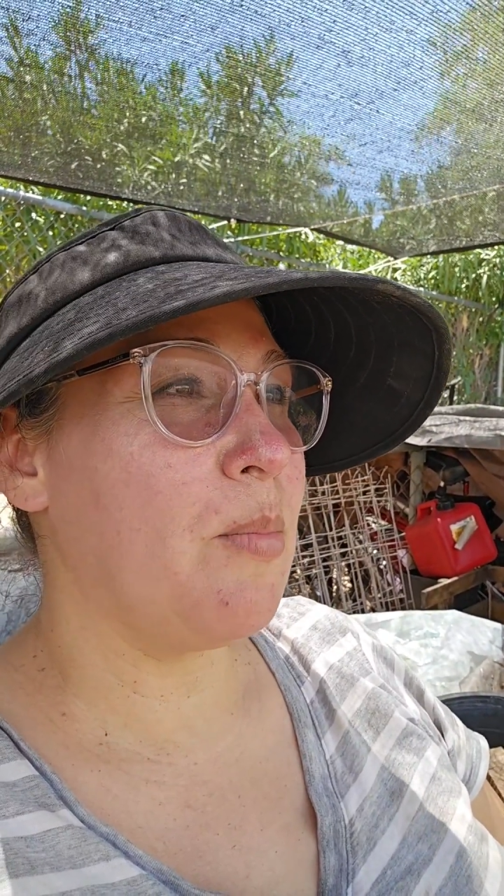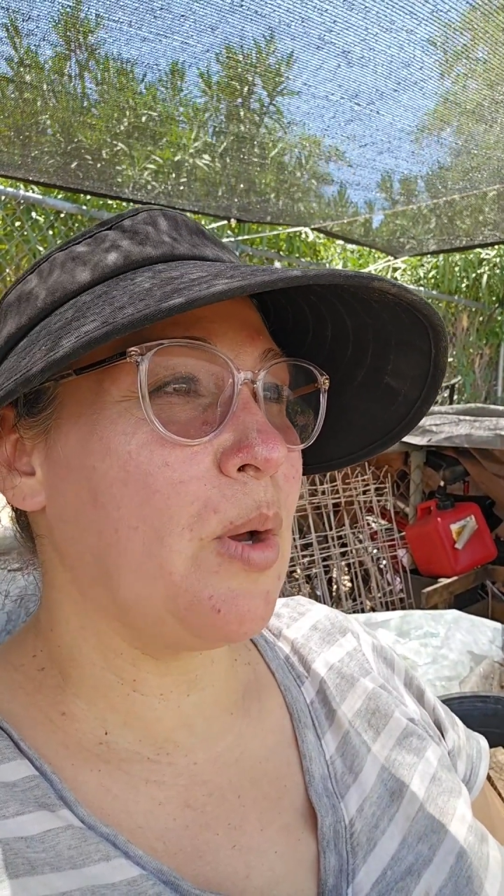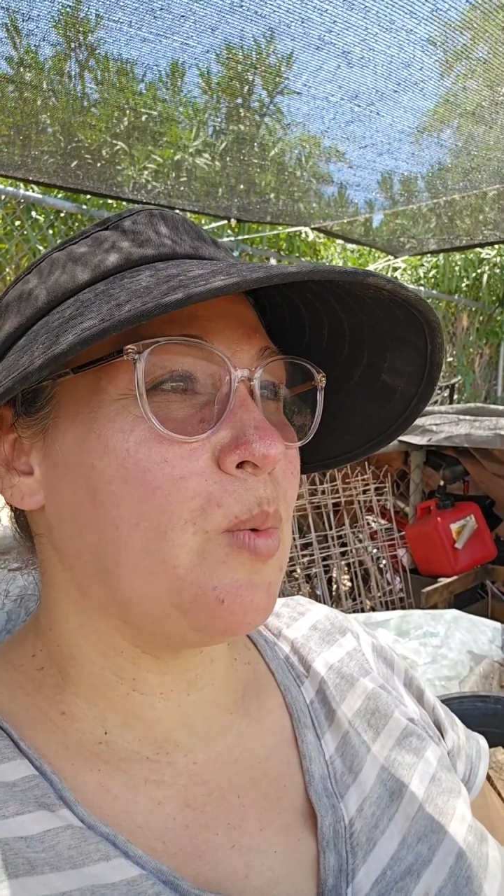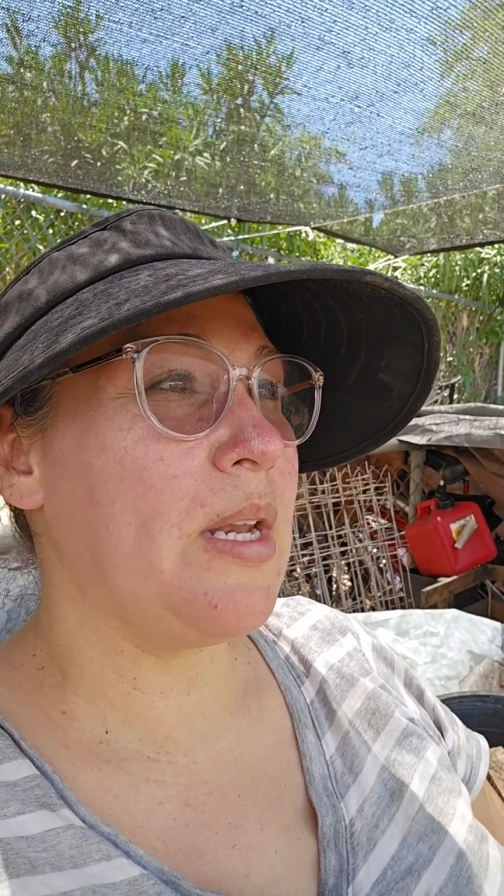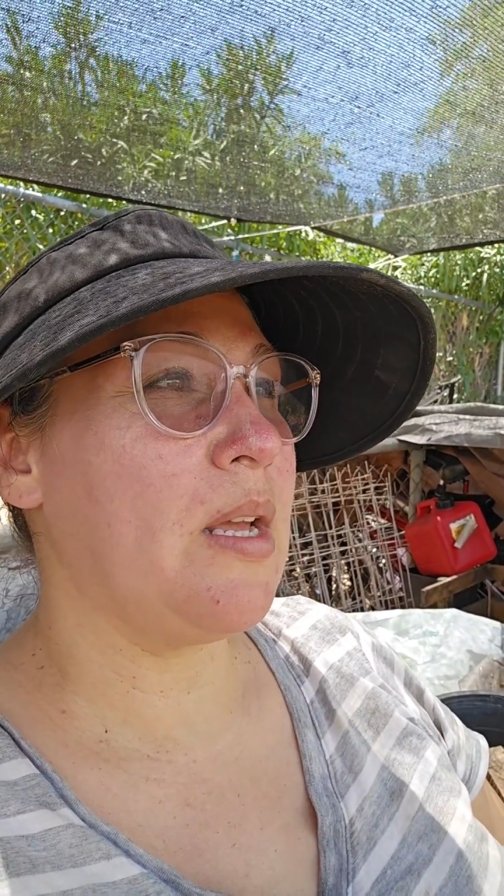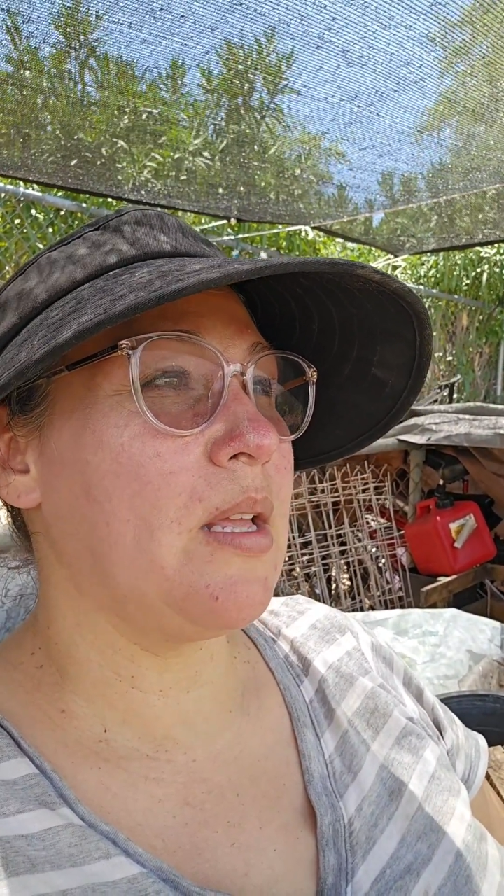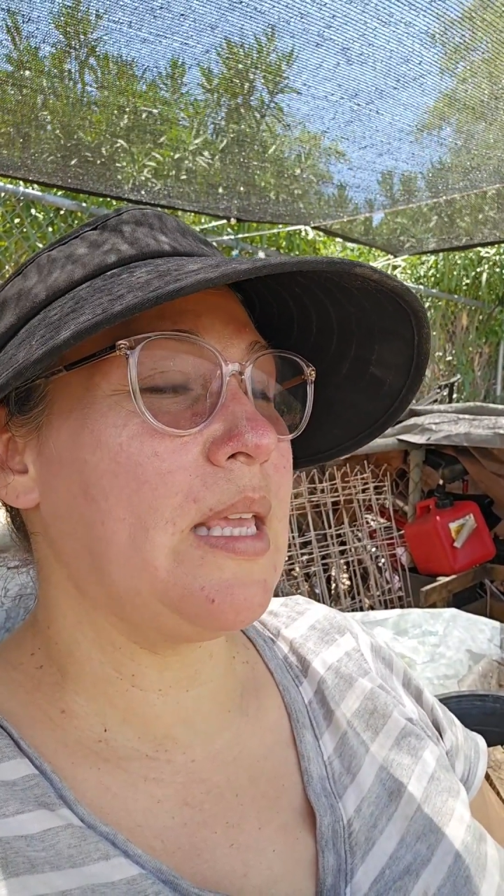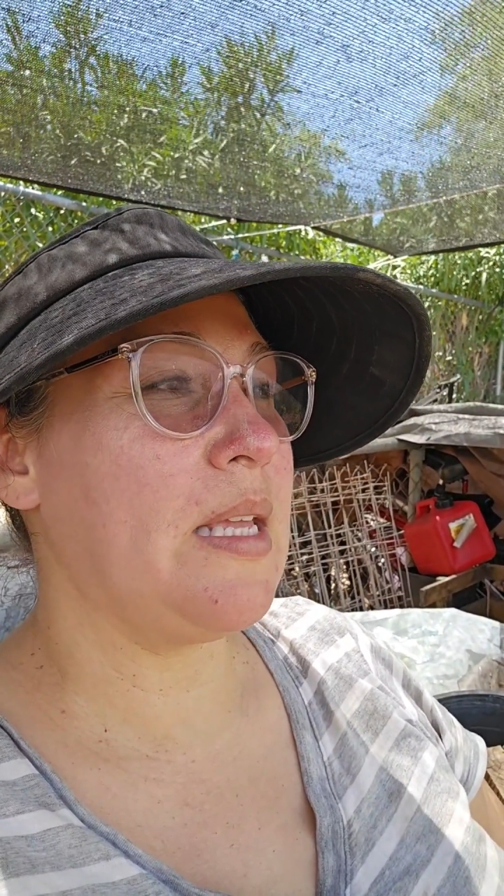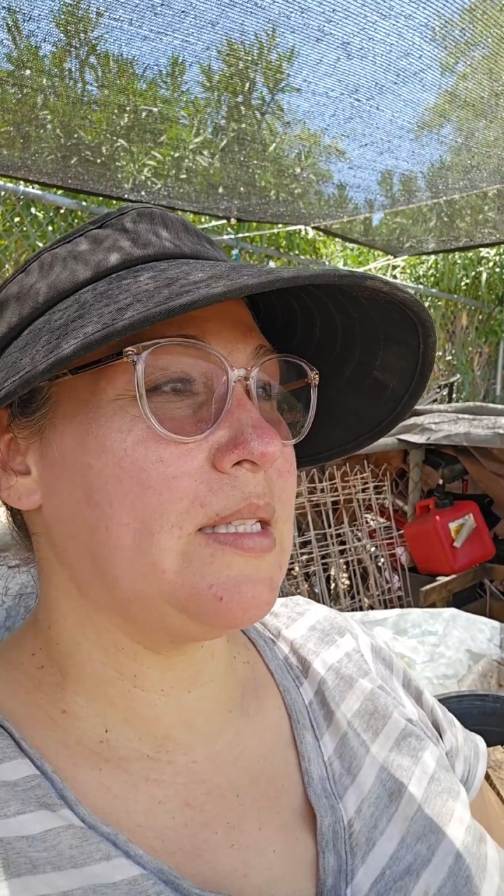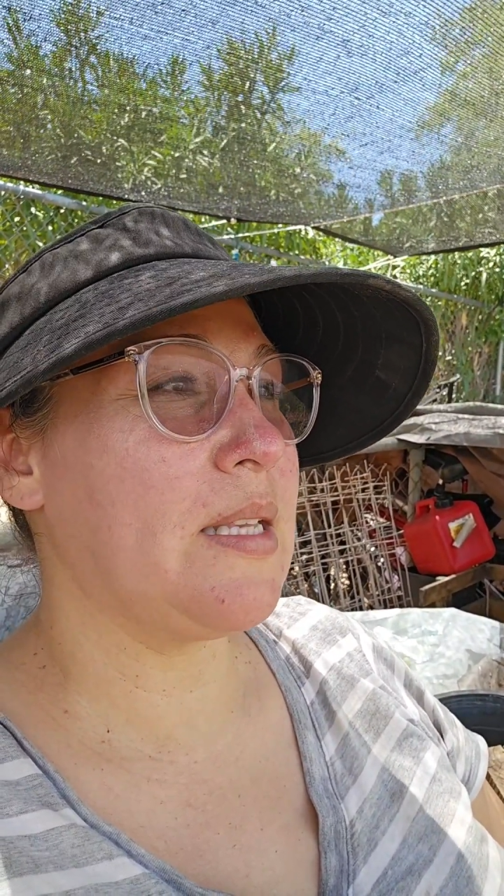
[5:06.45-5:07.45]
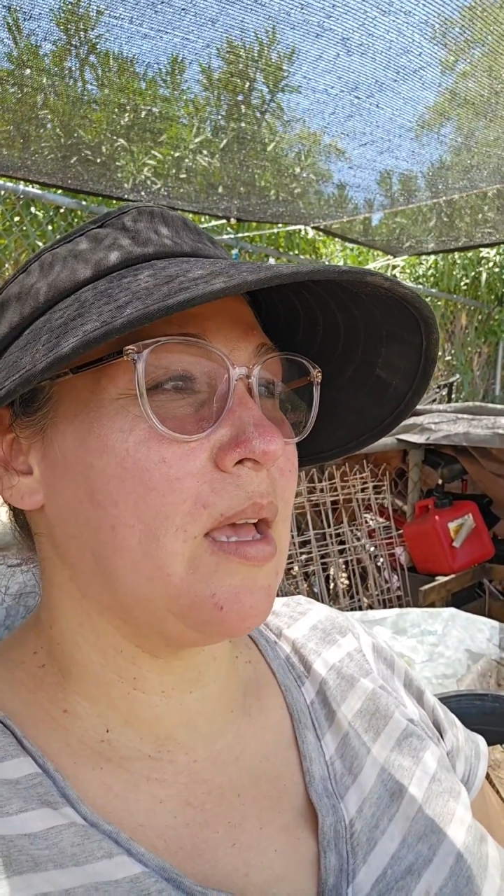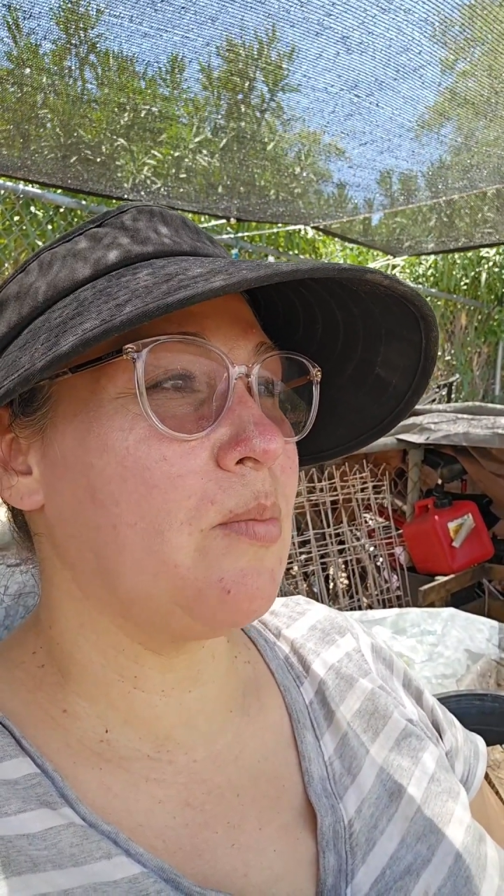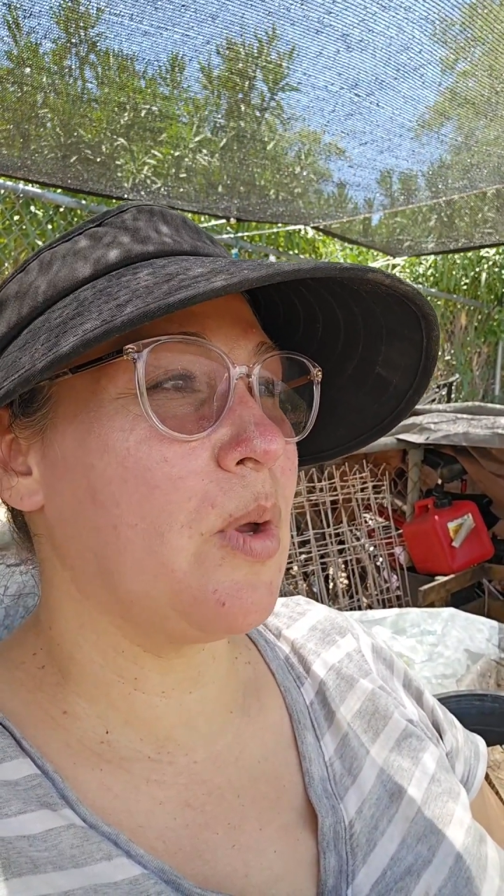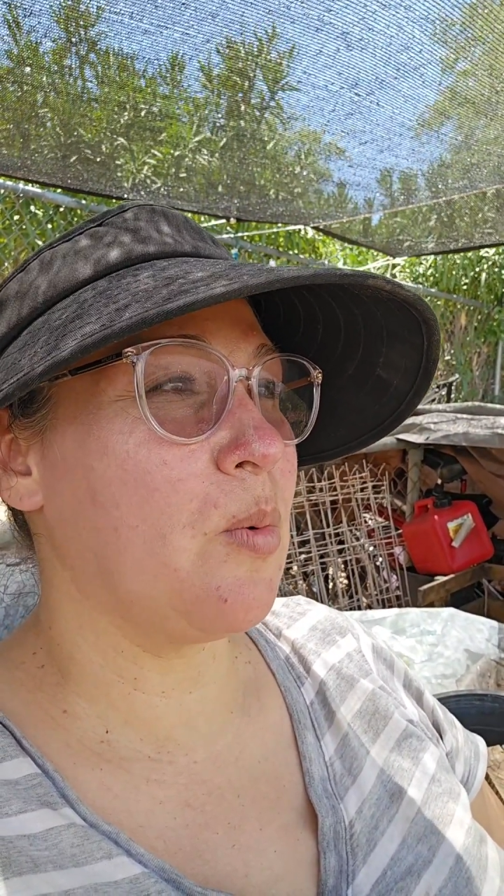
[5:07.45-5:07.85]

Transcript: but when it heats up